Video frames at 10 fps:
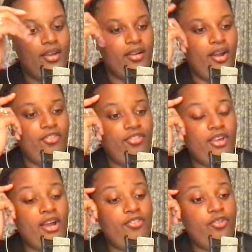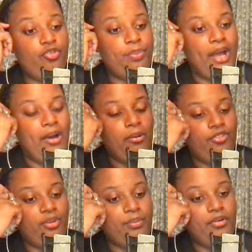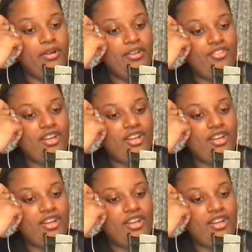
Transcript: Isis guides you to powers and abilities to